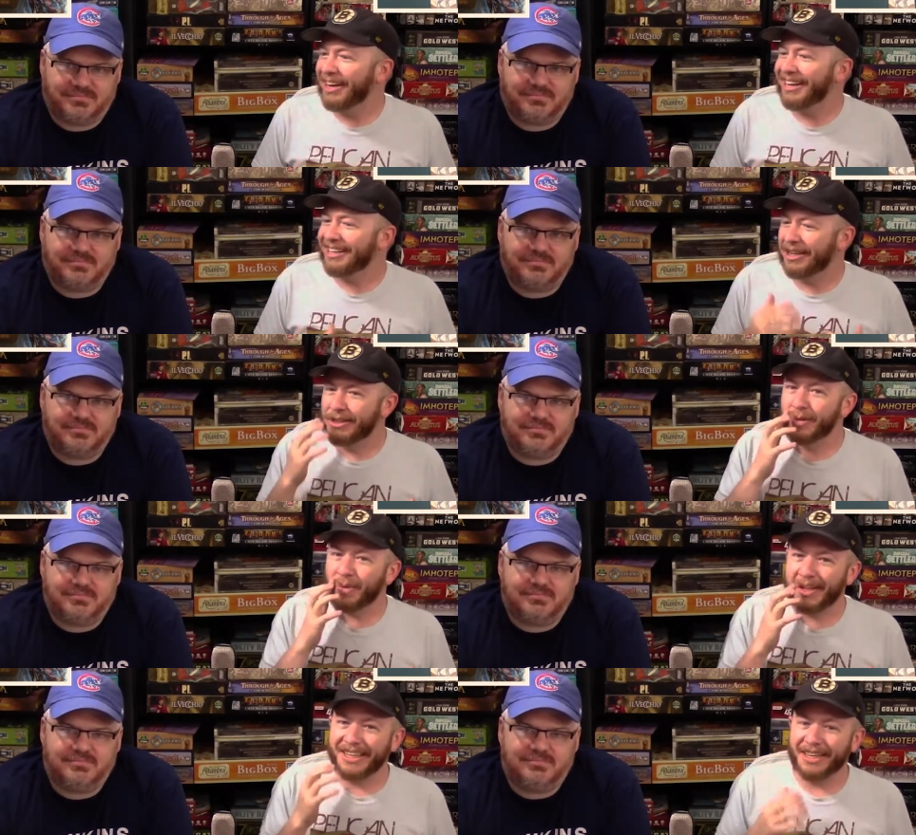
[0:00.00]
Speaker 1: but it
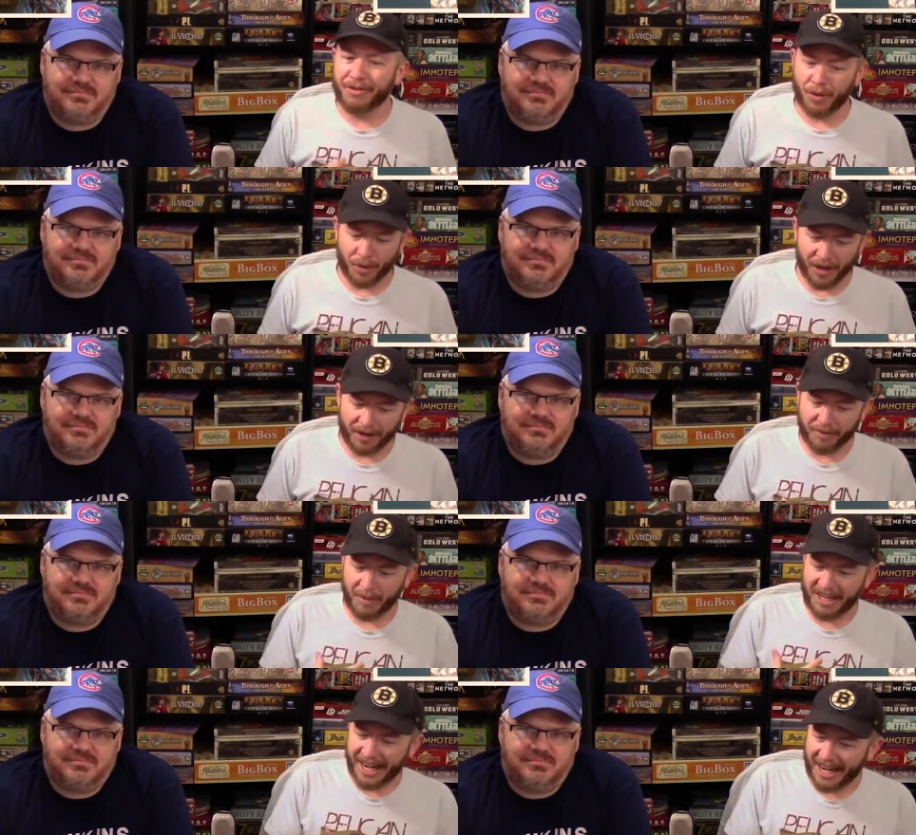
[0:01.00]
doesn't really give you a lot
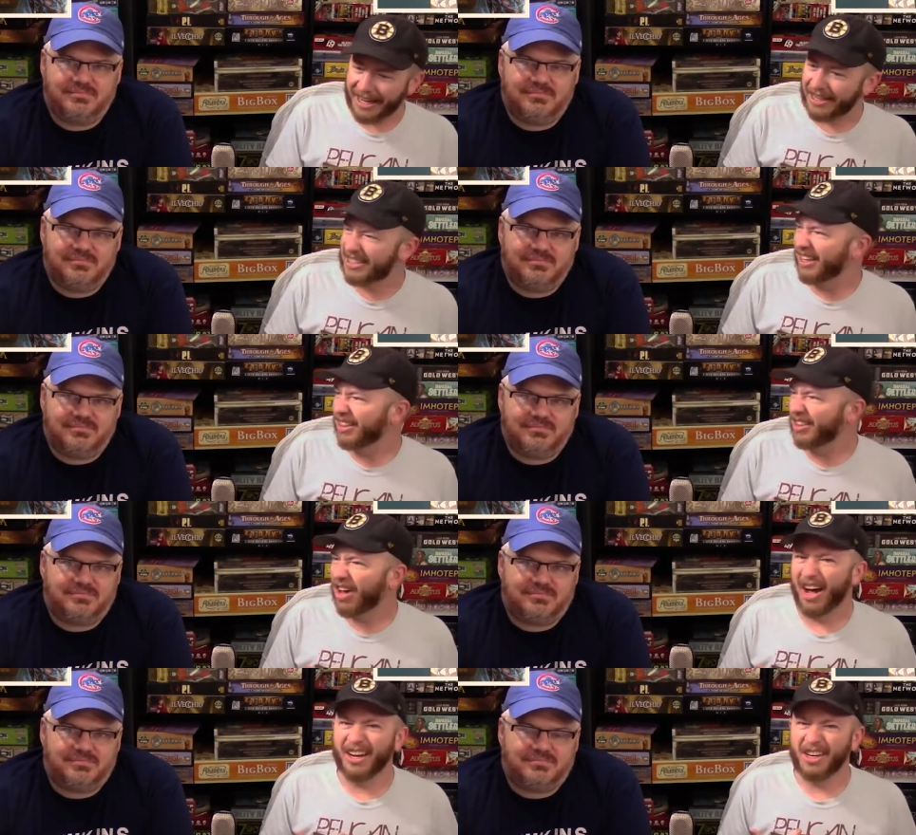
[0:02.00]
of mechanics and
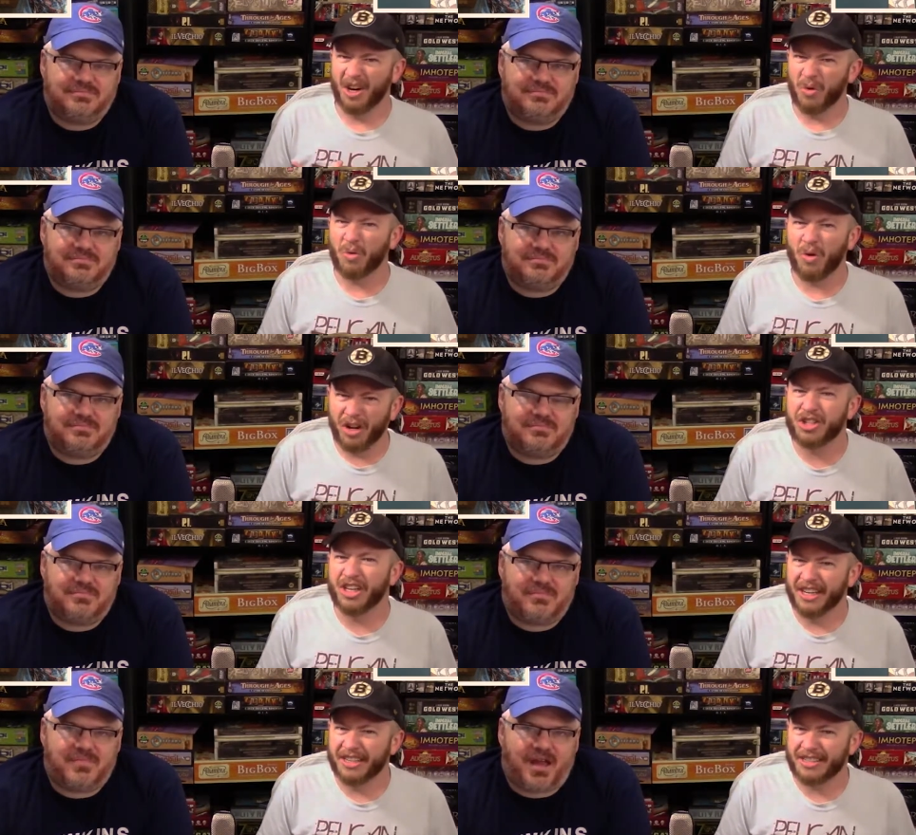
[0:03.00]
thought, you know,
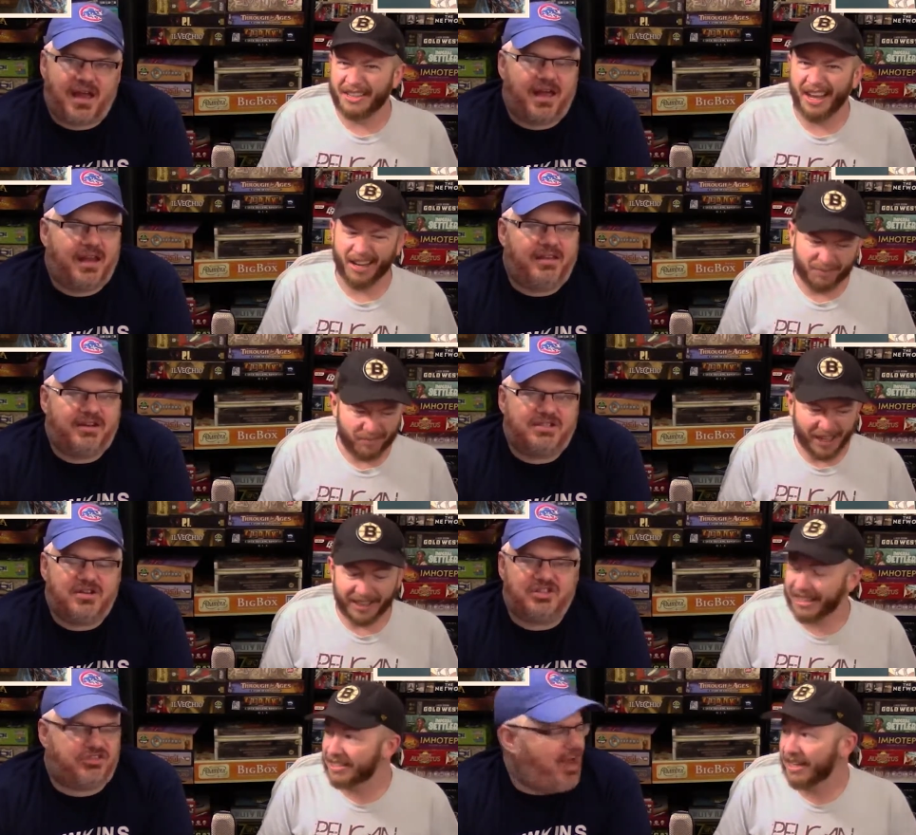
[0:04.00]
crunchiness. That, and, there's
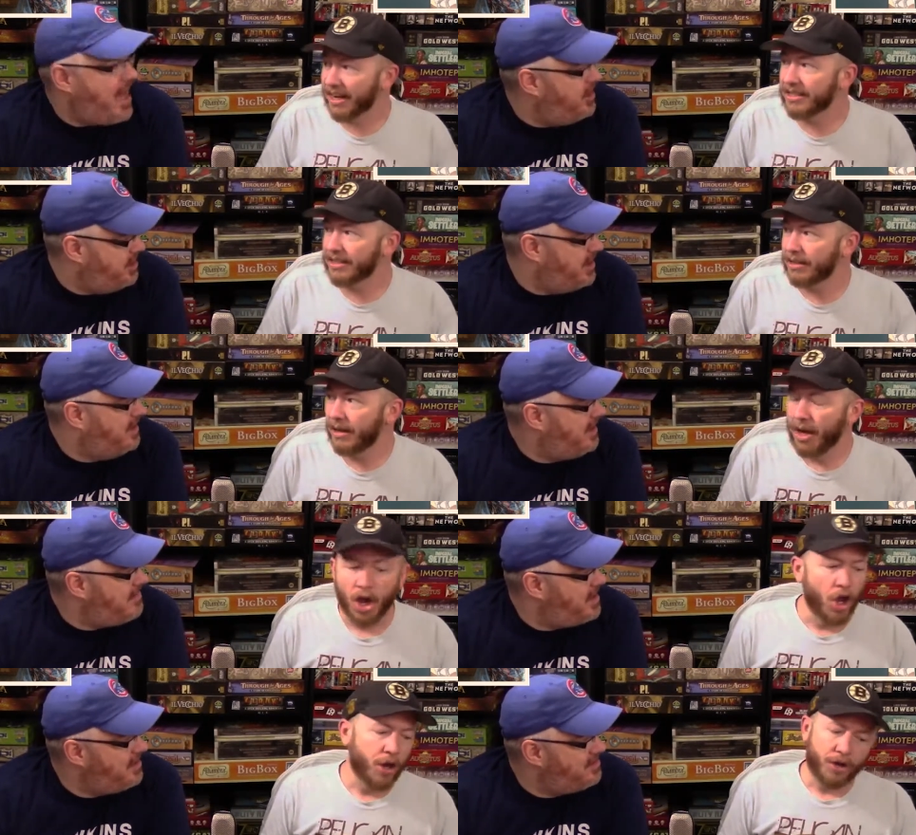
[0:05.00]
that, no strategy.
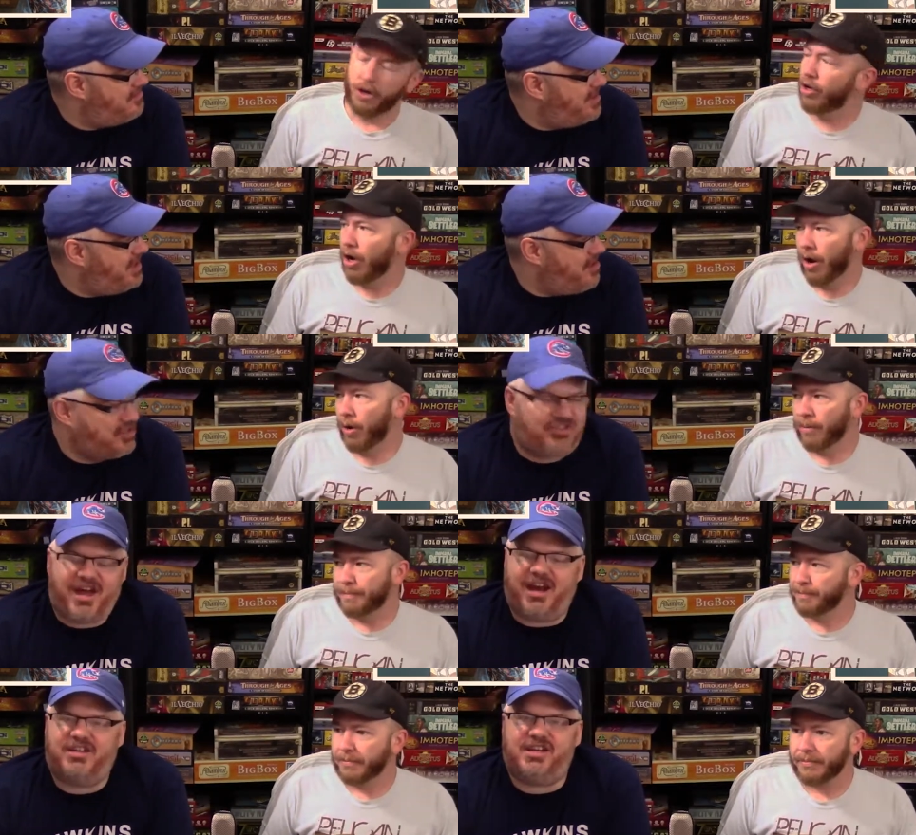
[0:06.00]
Speaker 2: I mean, there's really no. no,
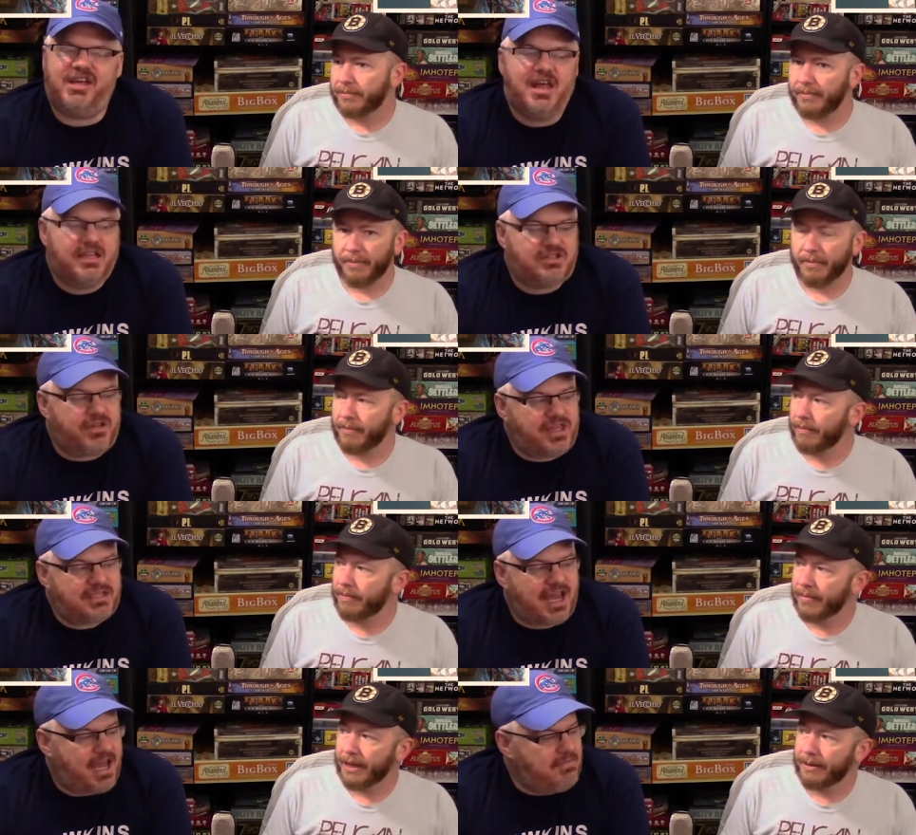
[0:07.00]
strategy. So in
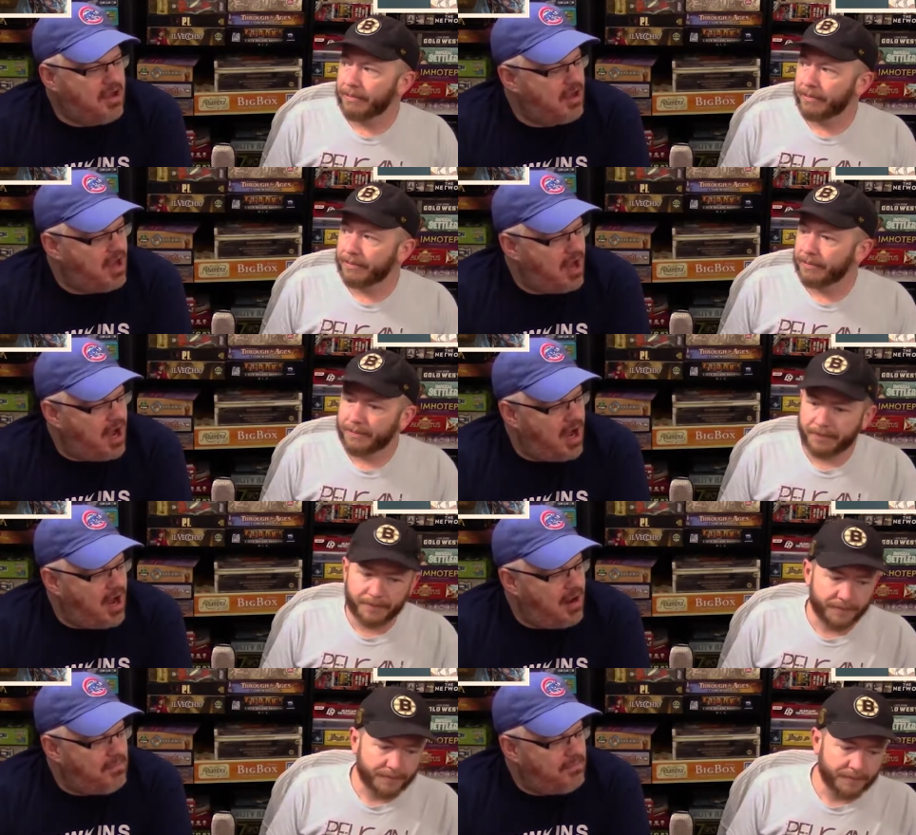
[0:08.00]
this game,
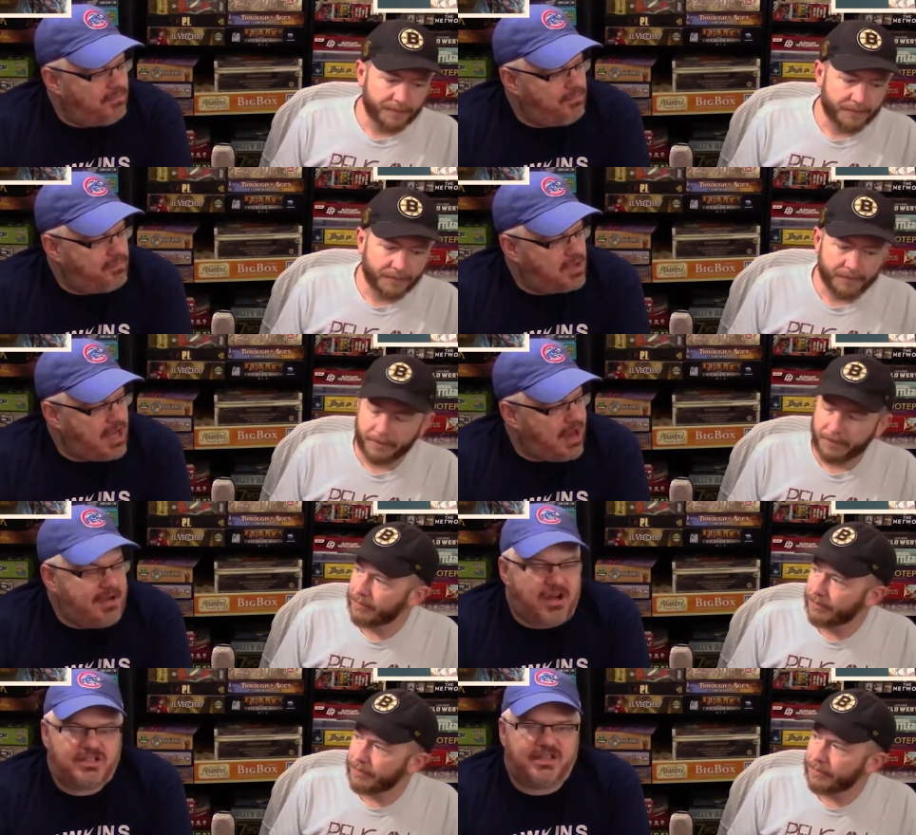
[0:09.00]
um,
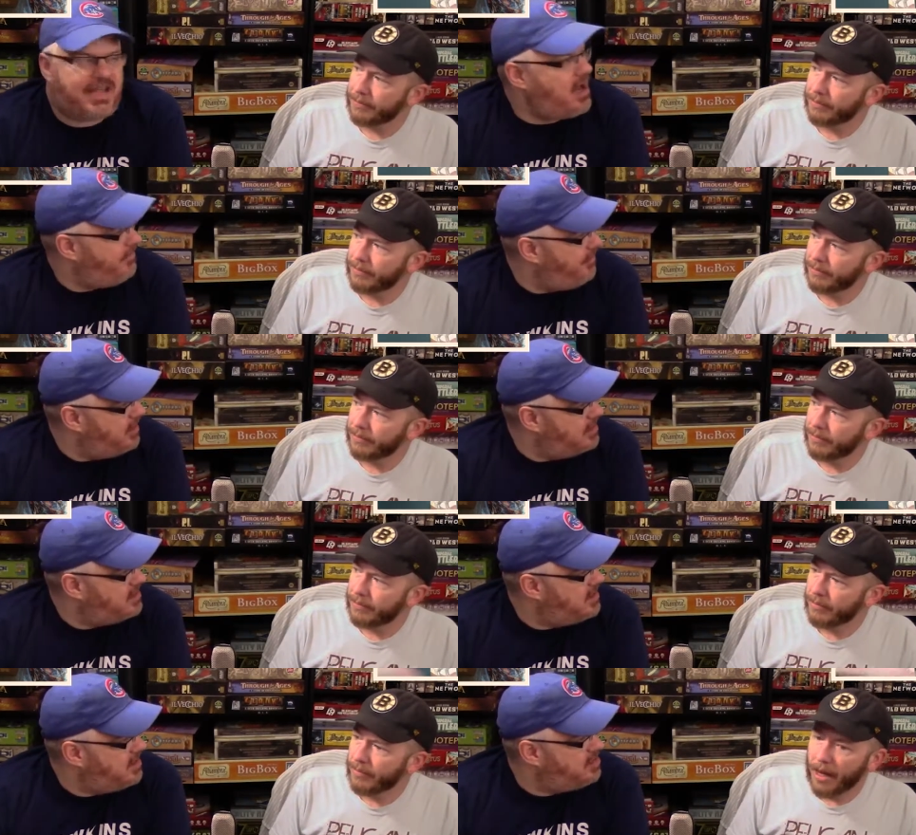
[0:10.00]
everybody goes to the town
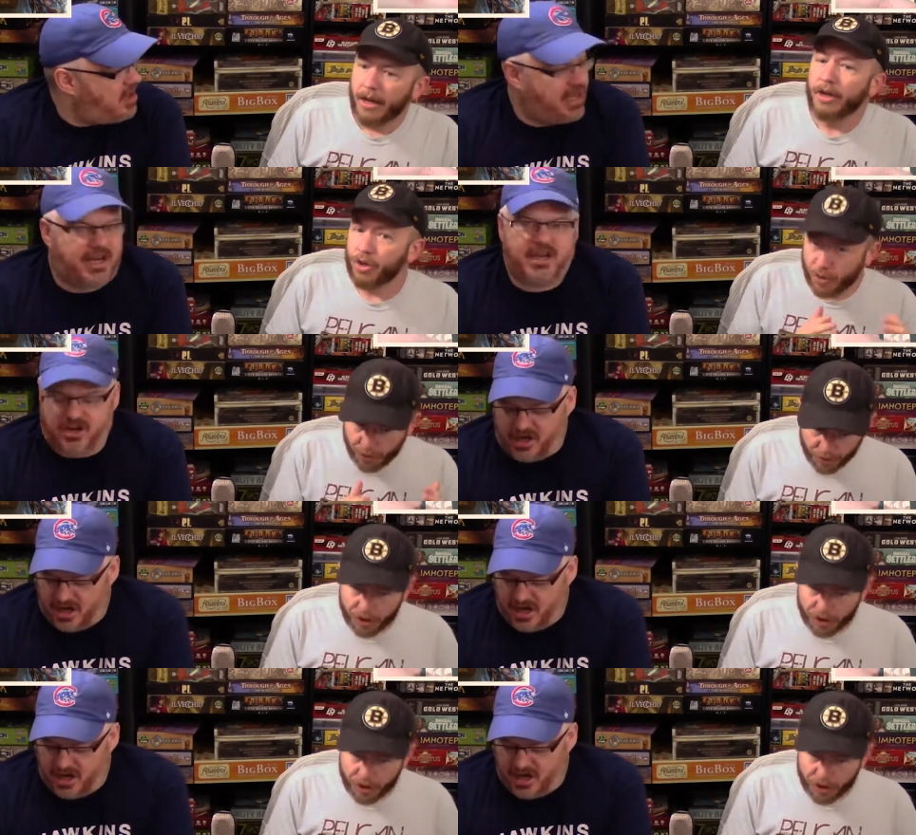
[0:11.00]
first. You start getting you,